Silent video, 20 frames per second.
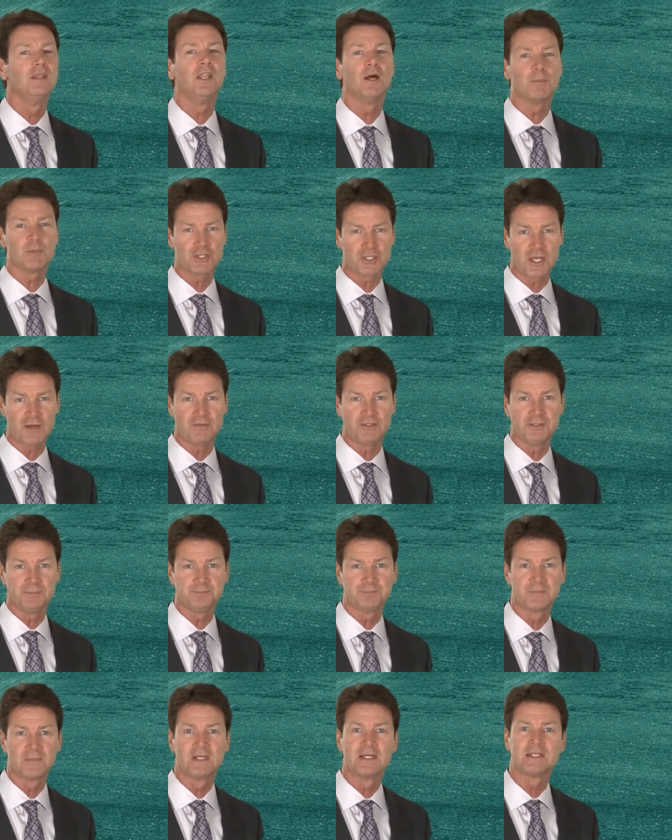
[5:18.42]
Number seven,
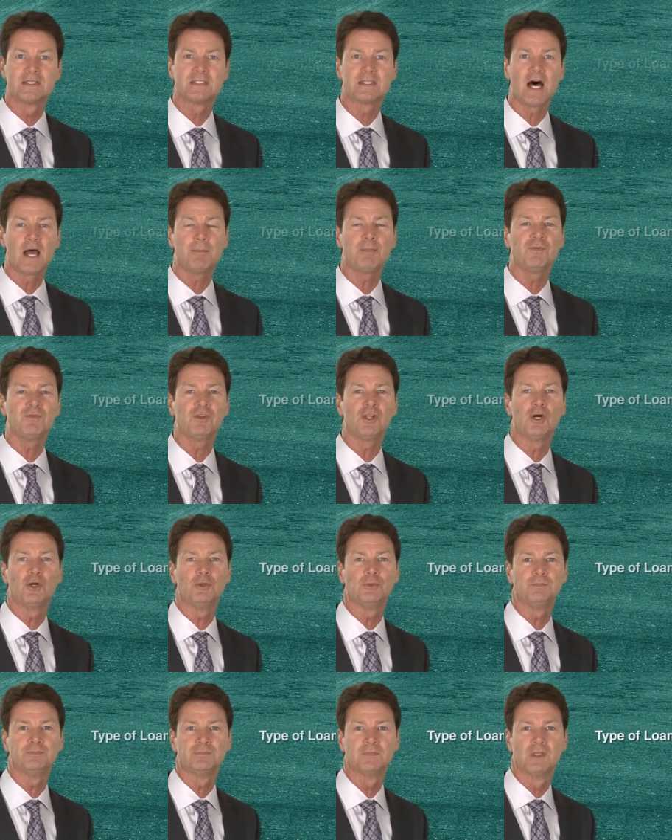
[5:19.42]
type of
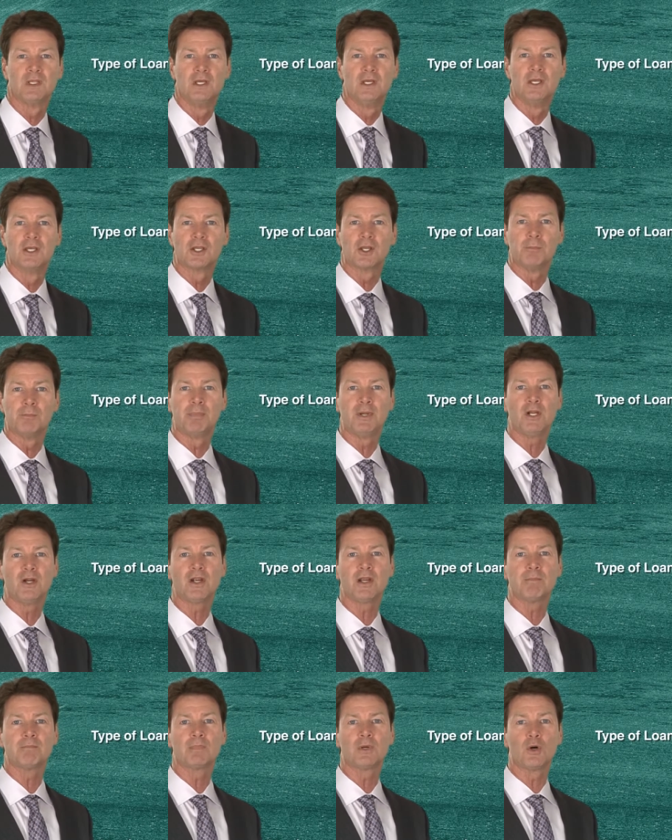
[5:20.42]
loan.
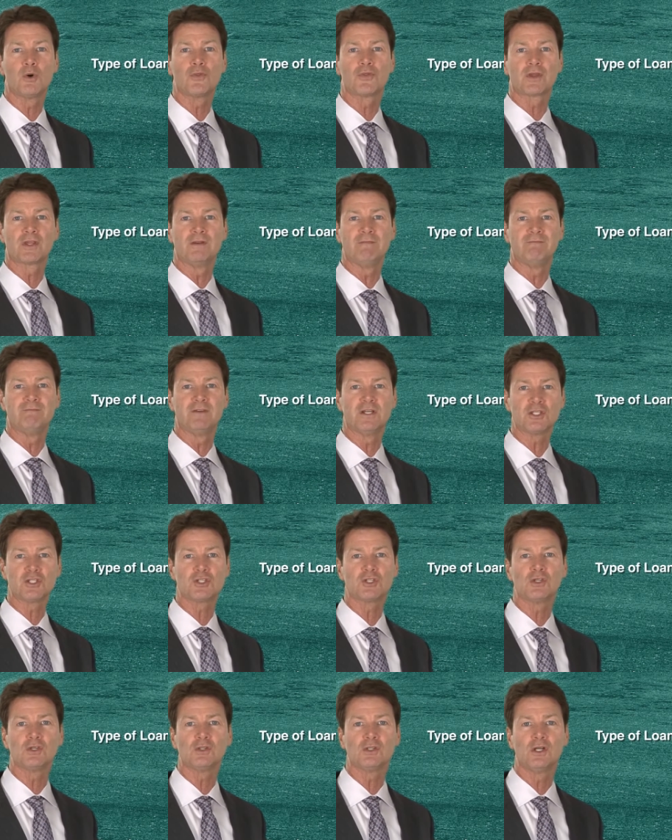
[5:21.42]
Comparing both
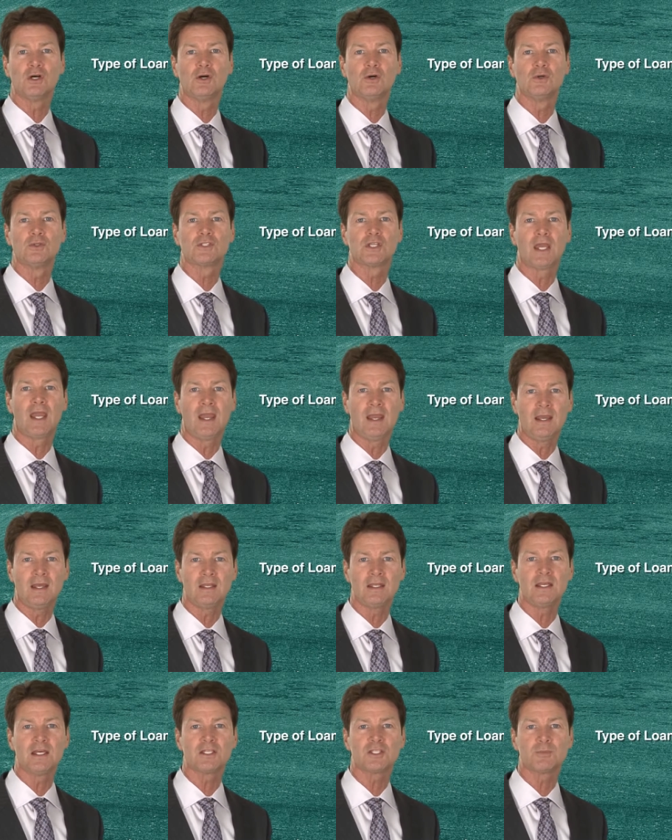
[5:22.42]
conventional loans
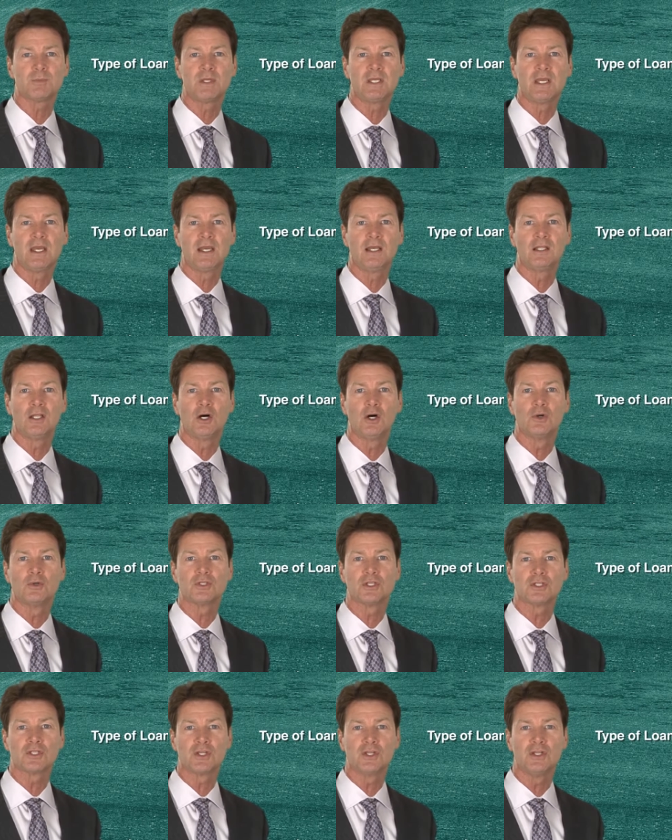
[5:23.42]
and SBA loans
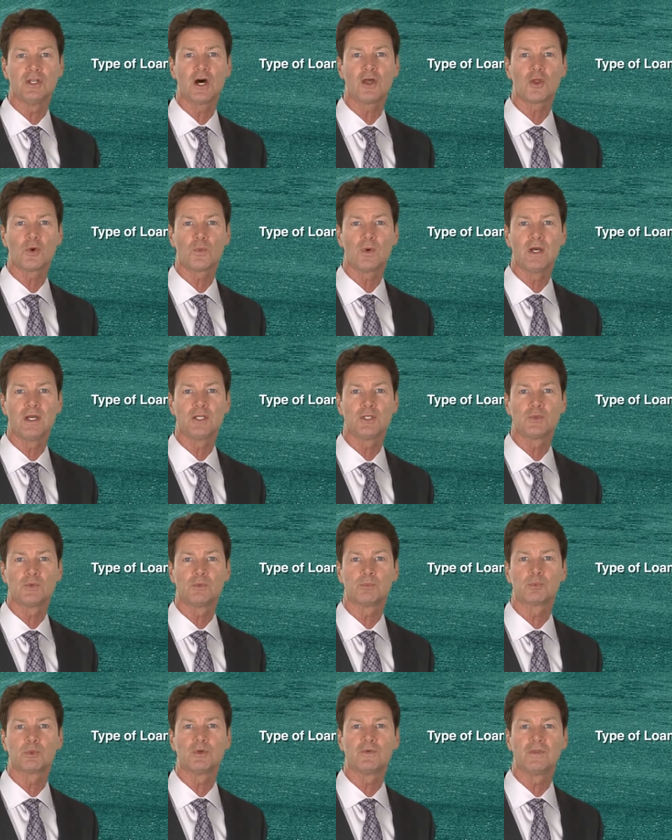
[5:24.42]
is another way to
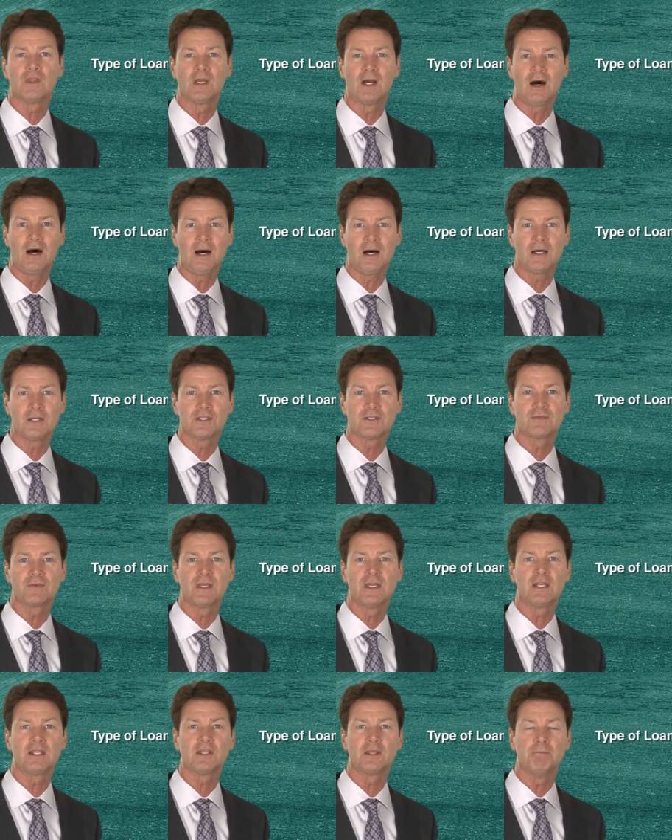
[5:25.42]
improve the odds of
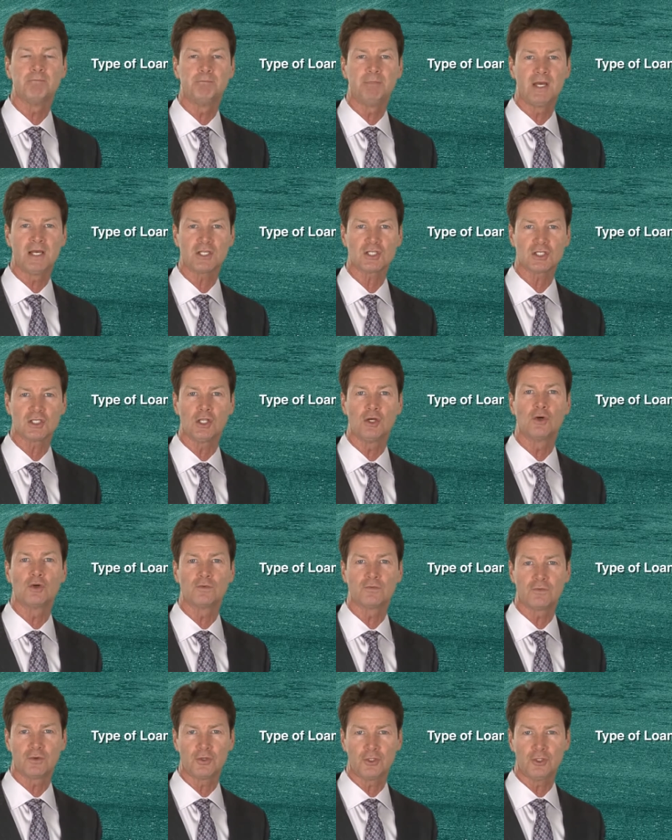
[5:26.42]
getting the best
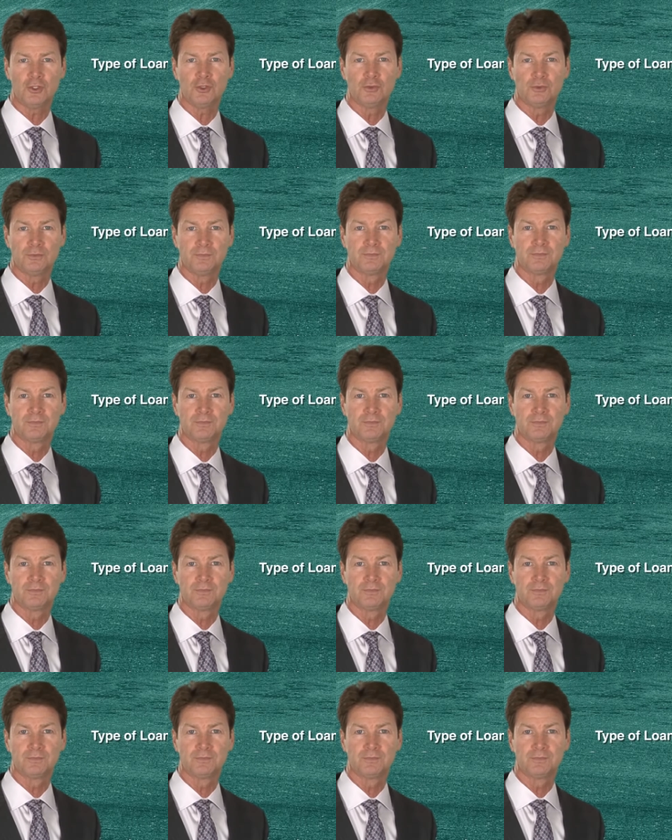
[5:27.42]
loan for you.